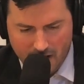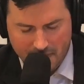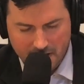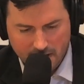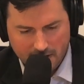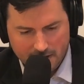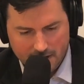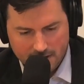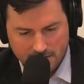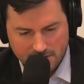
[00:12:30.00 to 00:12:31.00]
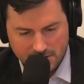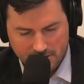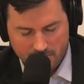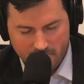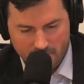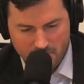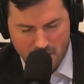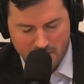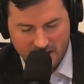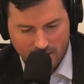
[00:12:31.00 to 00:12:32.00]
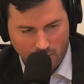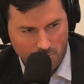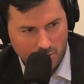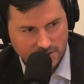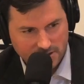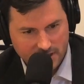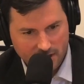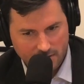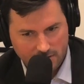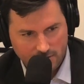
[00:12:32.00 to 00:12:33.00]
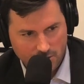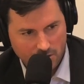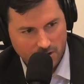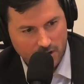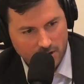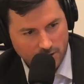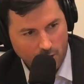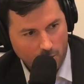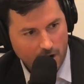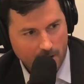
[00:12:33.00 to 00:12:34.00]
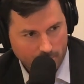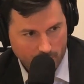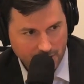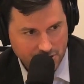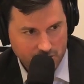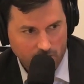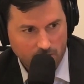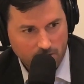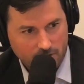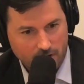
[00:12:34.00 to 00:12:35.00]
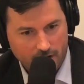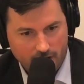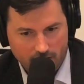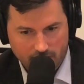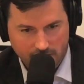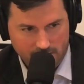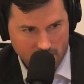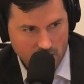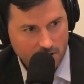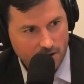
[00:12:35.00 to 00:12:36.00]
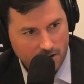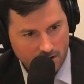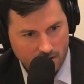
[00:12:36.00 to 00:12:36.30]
think just to maybe get a little more detail, so you're going operational this year,